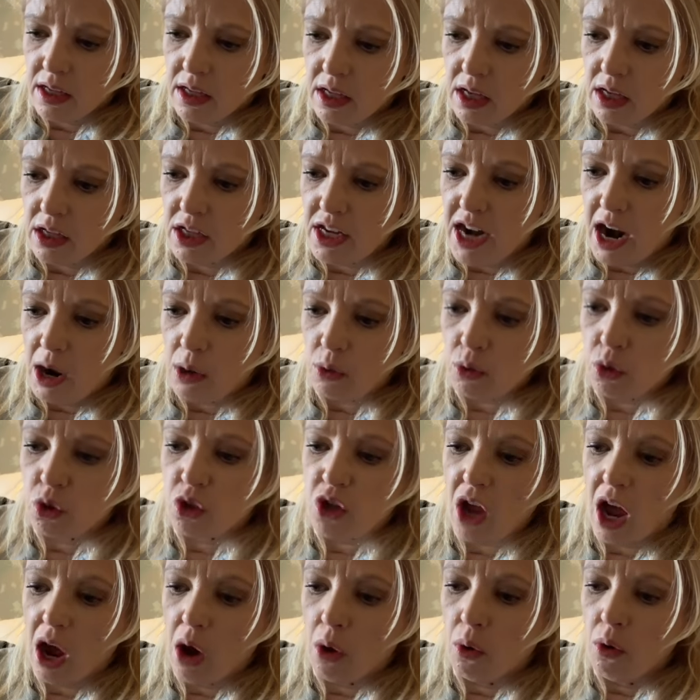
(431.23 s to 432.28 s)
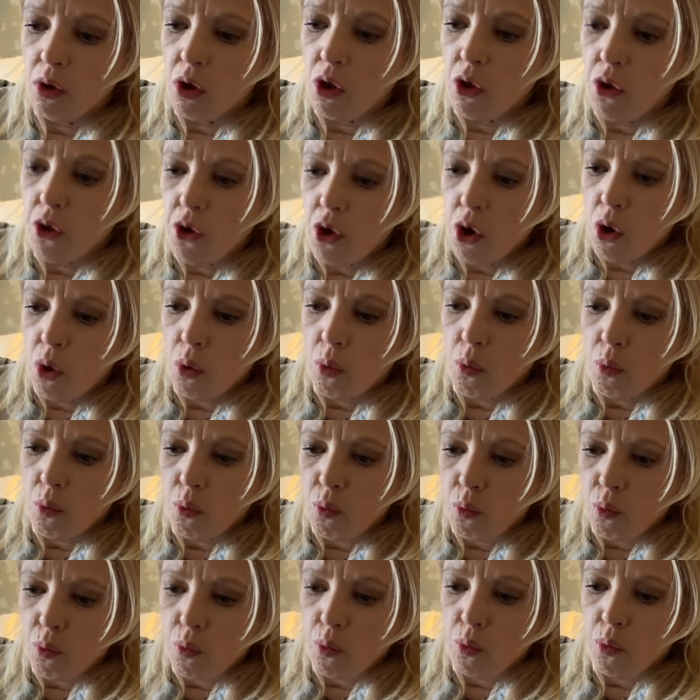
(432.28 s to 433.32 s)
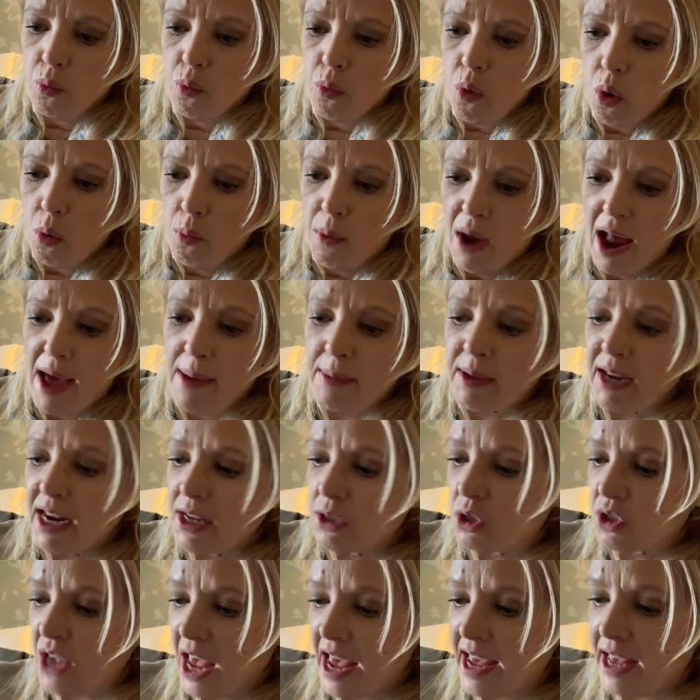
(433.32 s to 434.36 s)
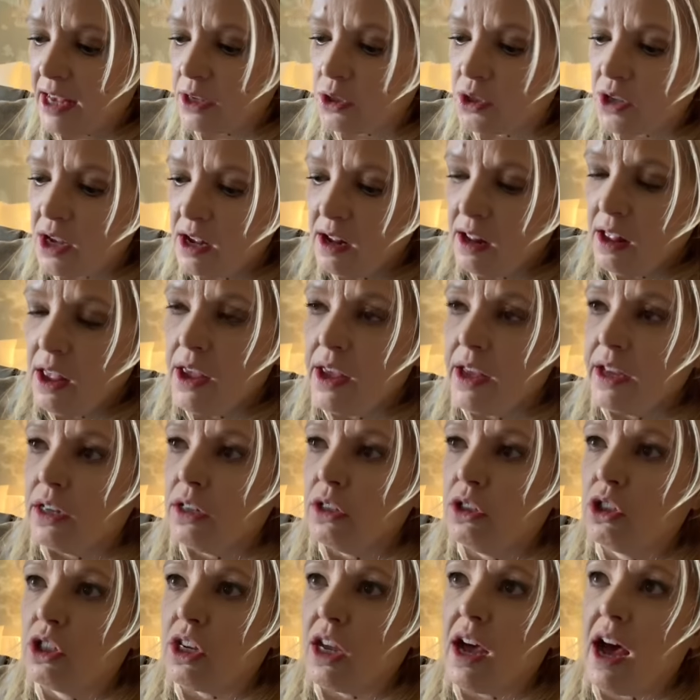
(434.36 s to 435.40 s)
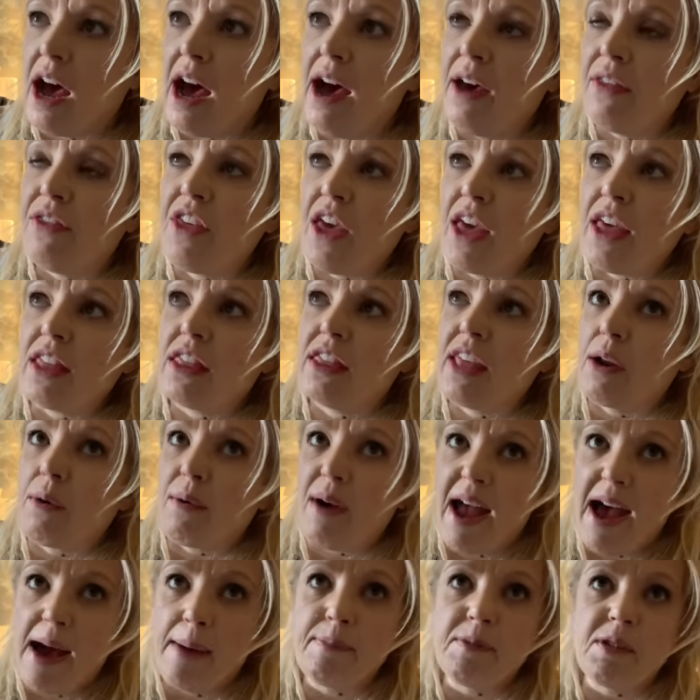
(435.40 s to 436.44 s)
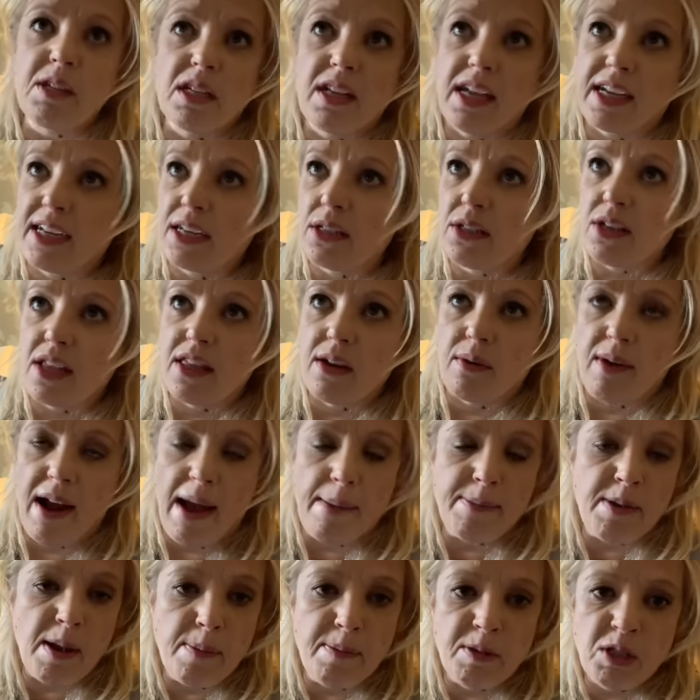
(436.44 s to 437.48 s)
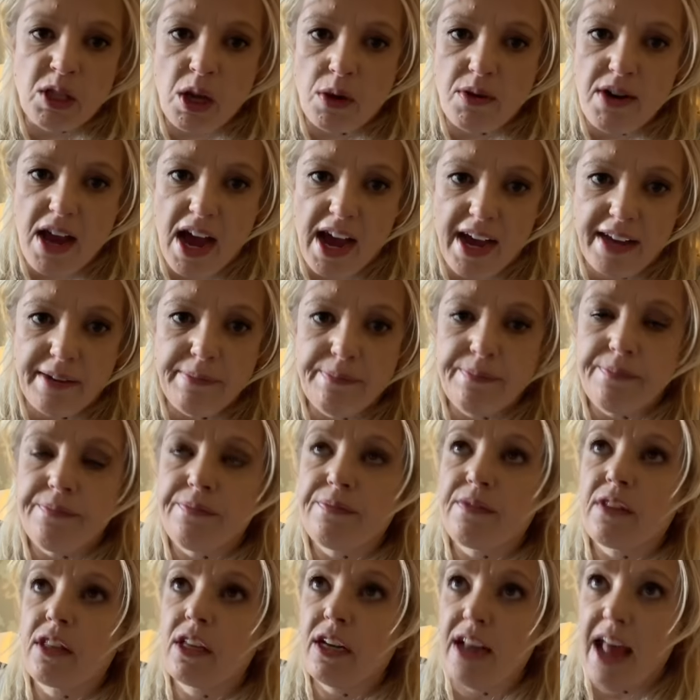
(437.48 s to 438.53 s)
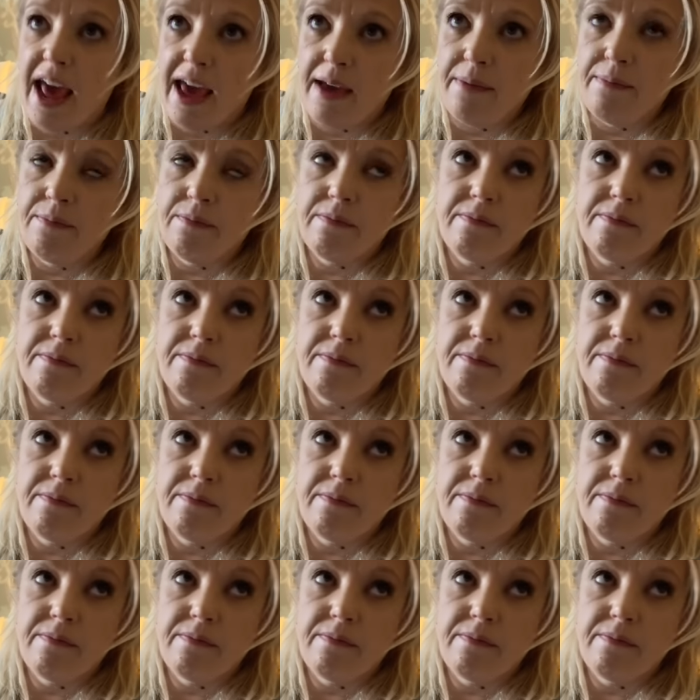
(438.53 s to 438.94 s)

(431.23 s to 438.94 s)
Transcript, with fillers: you know, so what I'm going to say is uh, they, they wrapped, like I said, they wrapped episode nine today.